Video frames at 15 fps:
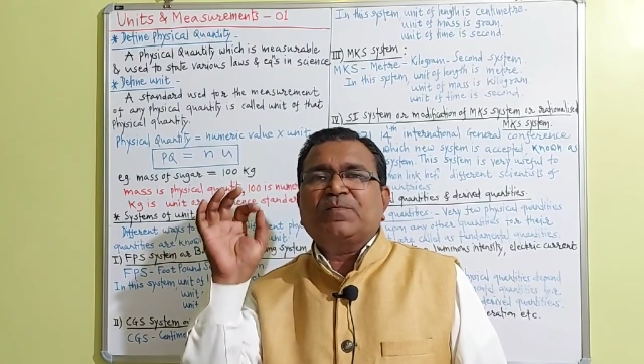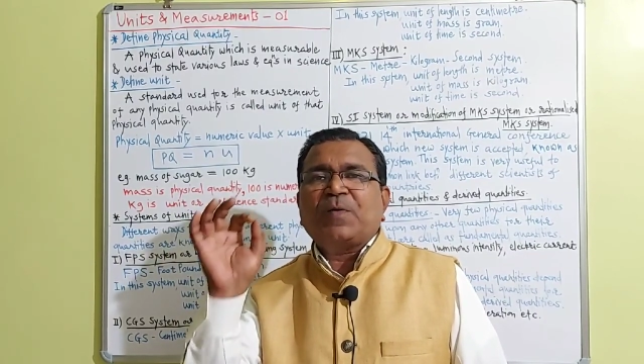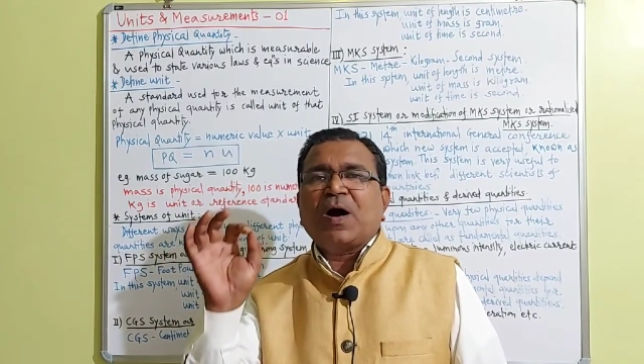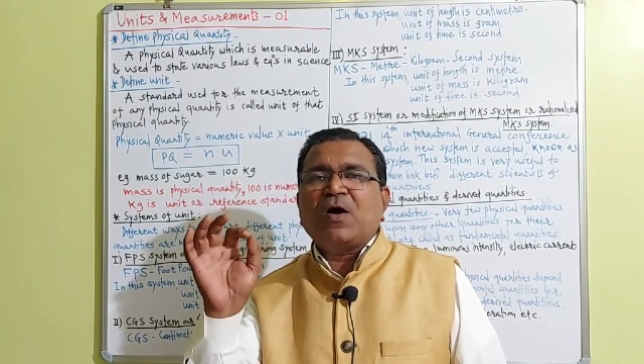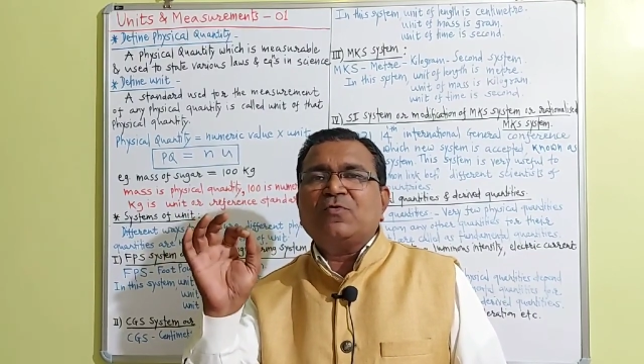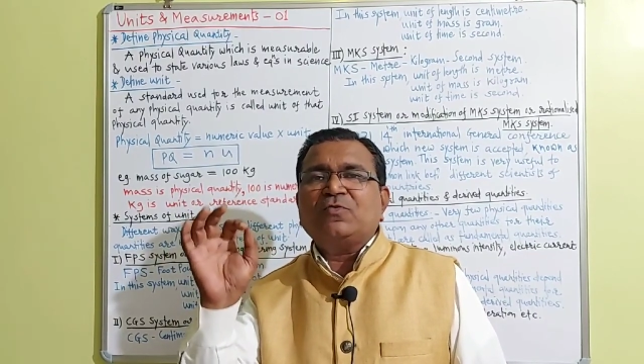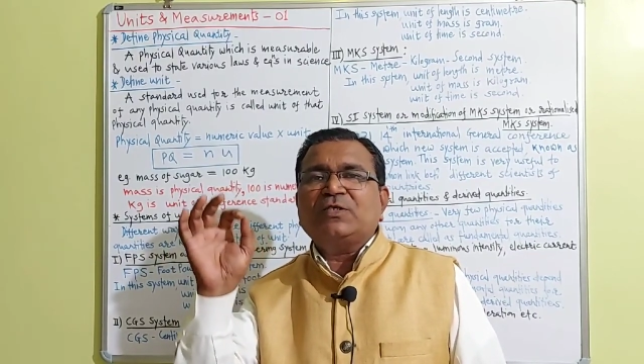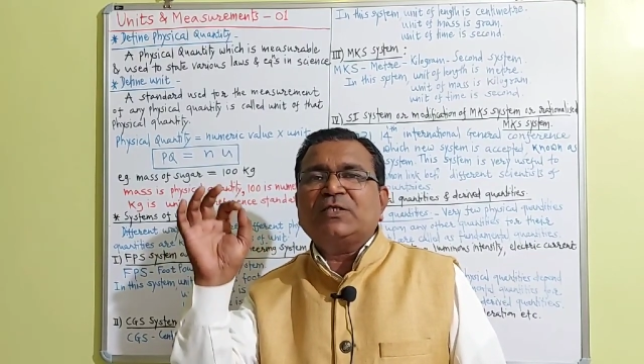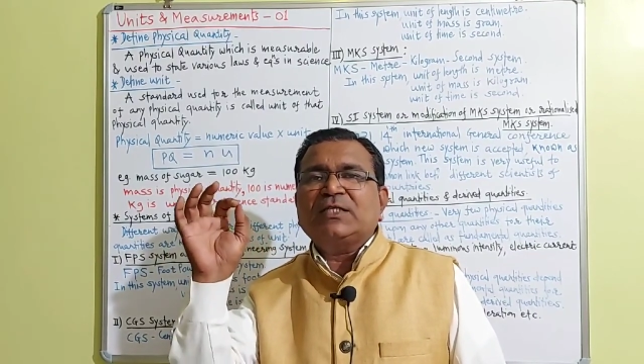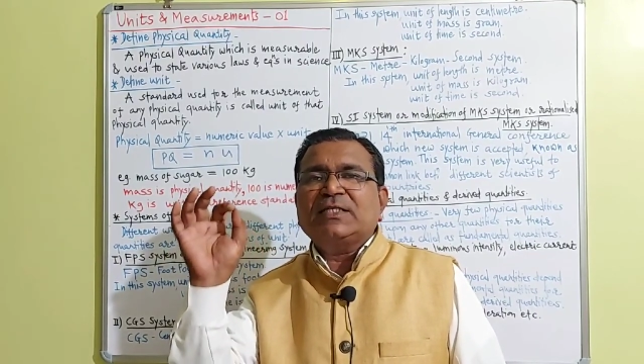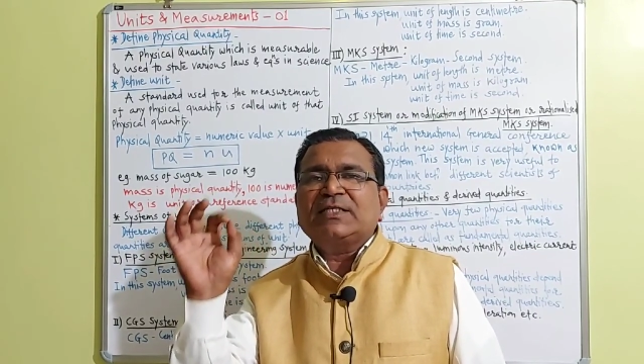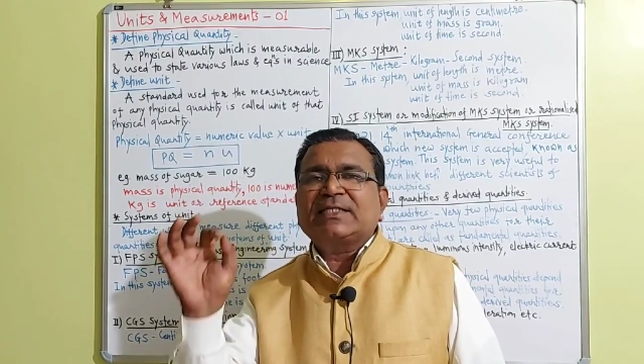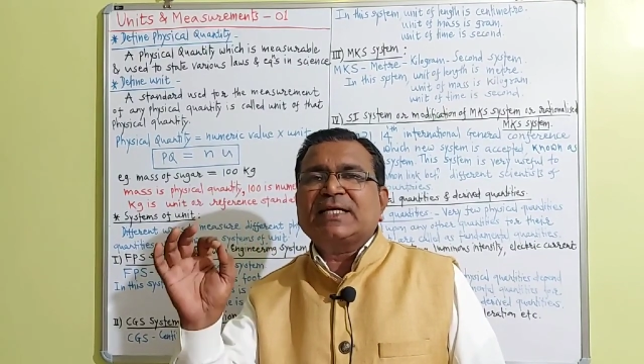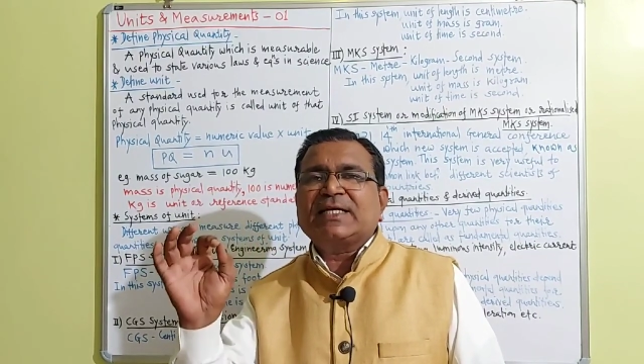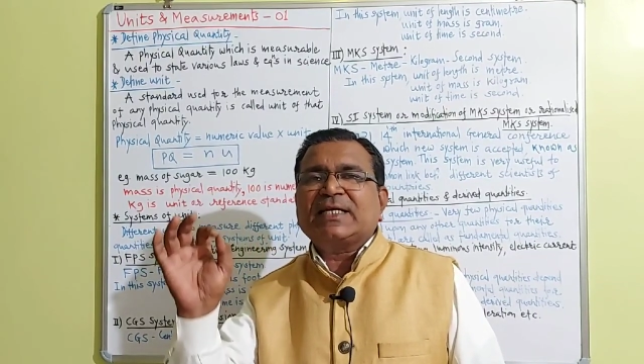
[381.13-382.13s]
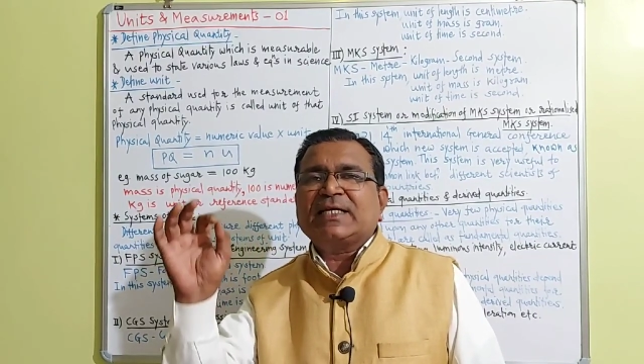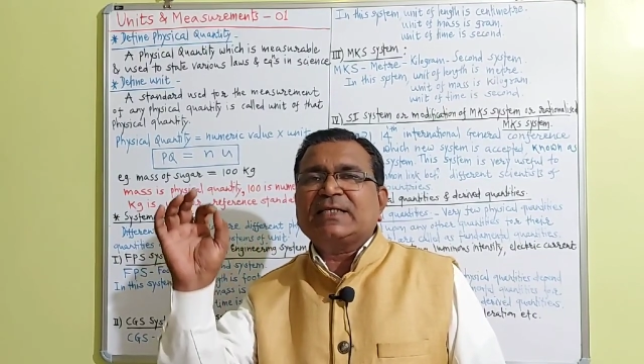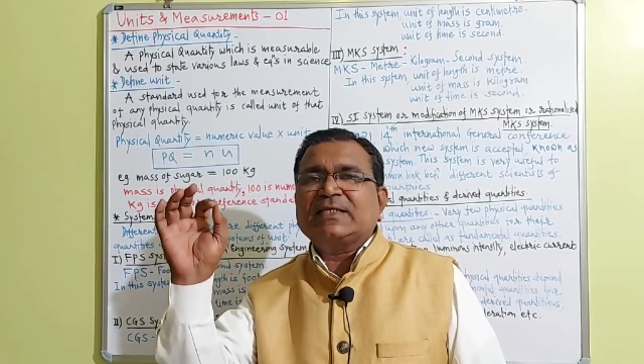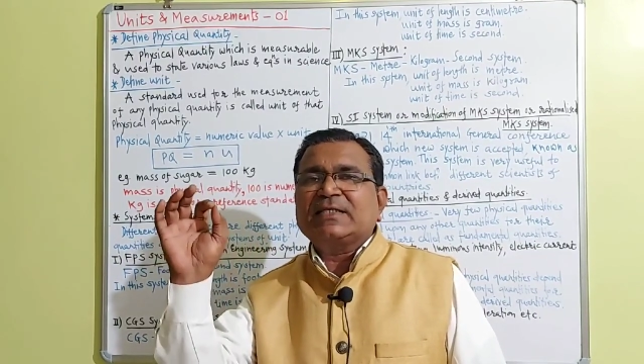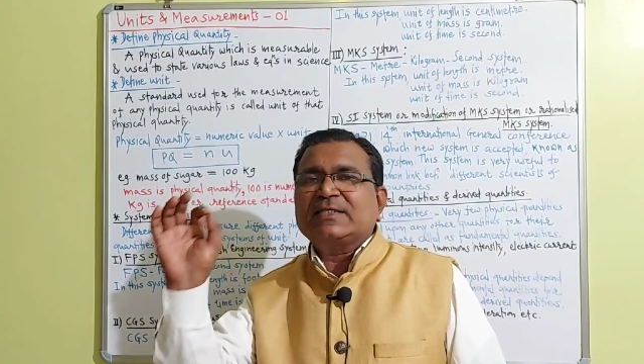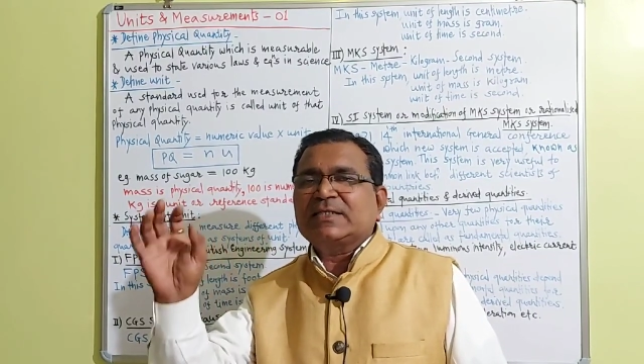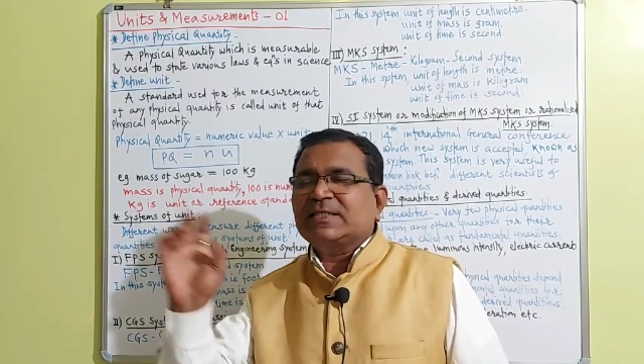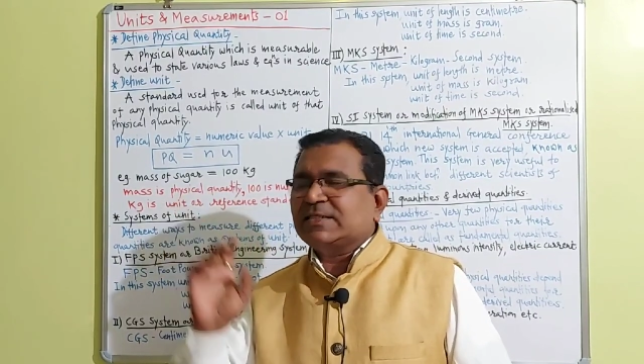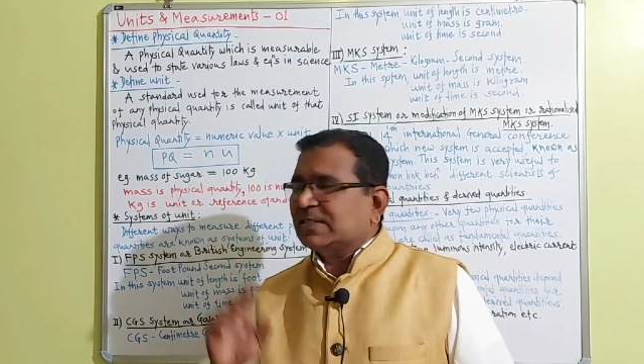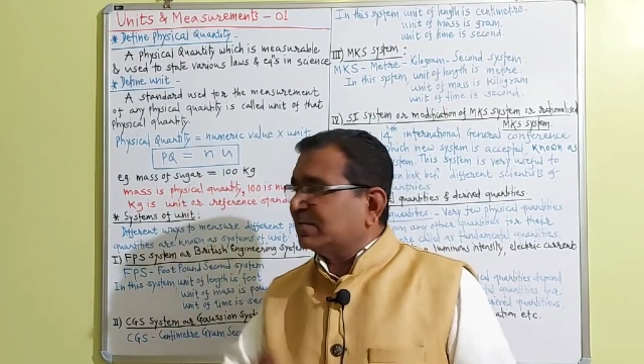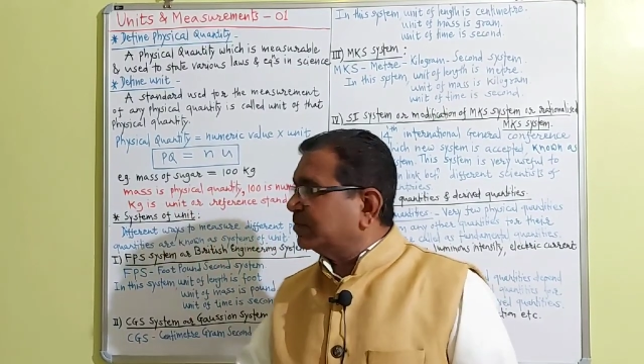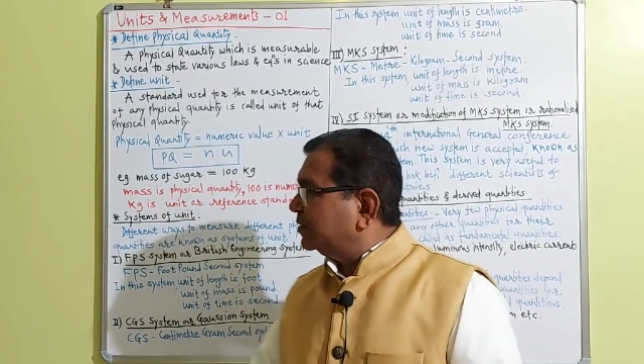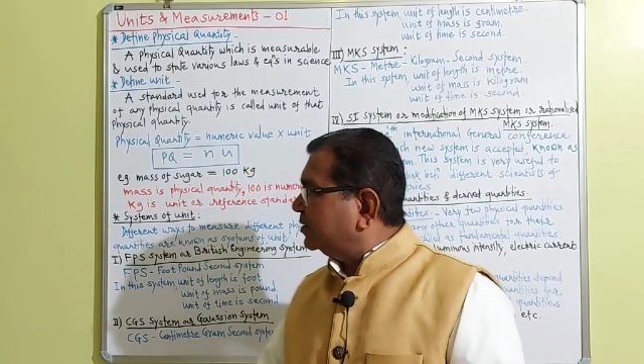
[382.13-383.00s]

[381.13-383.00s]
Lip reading: pound, second system,